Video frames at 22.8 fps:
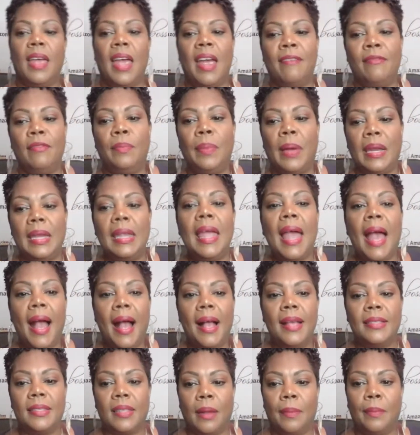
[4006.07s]
Everybody
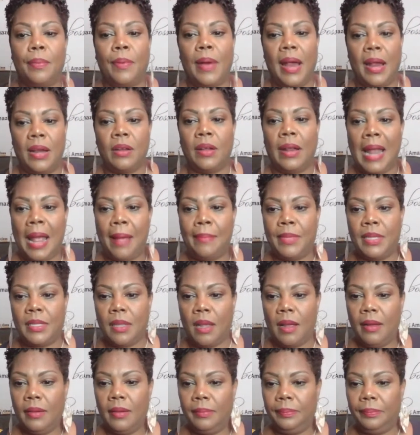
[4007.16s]
has a brand on
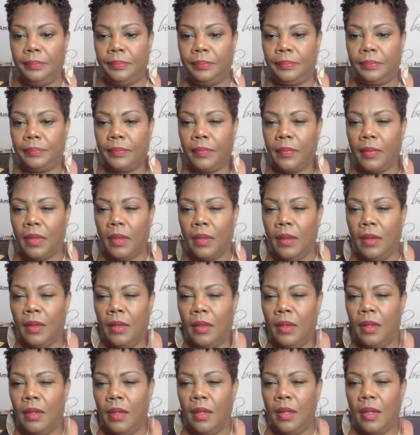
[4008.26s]
Amazon.
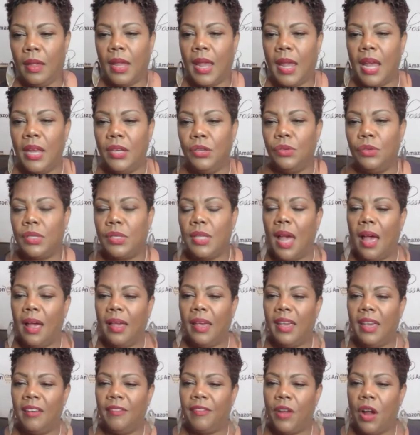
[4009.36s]
Can you
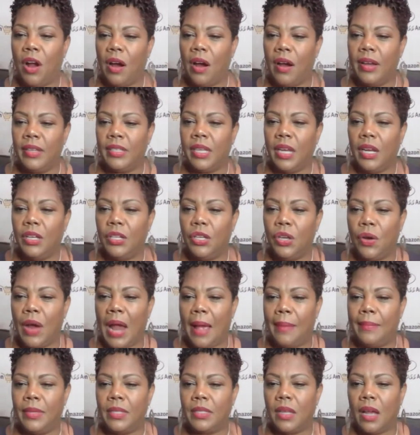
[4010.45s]
sell gift cards in your
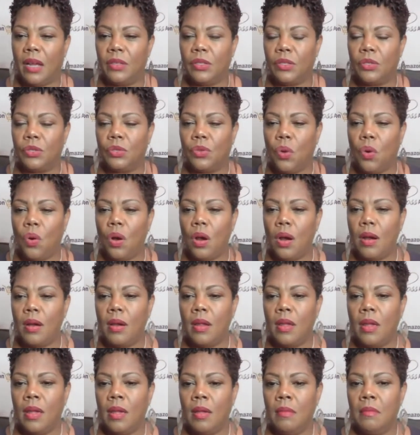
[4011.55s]
Amazon
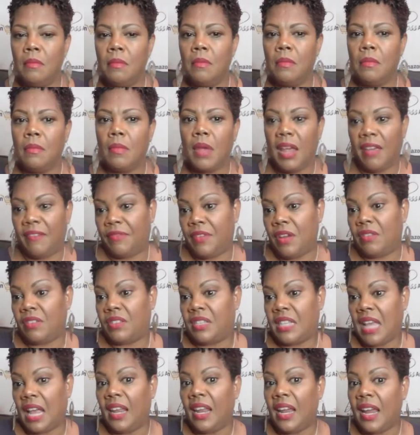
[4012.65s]
store? If they're
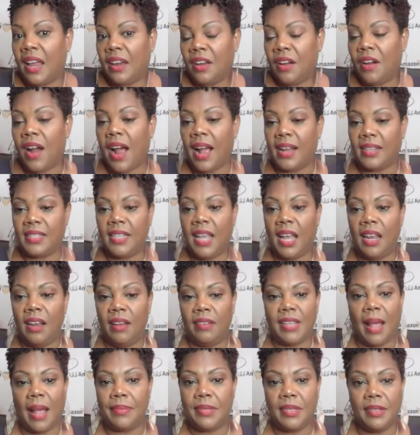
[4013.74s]
selling and they're hot
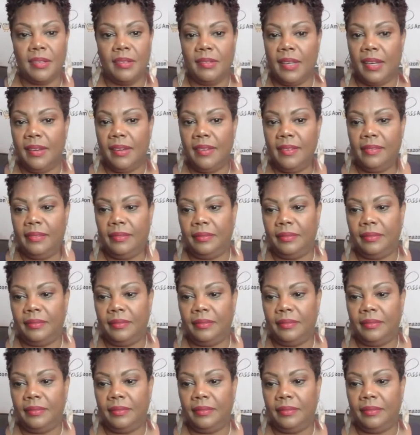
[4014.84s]
sellers, absolutely.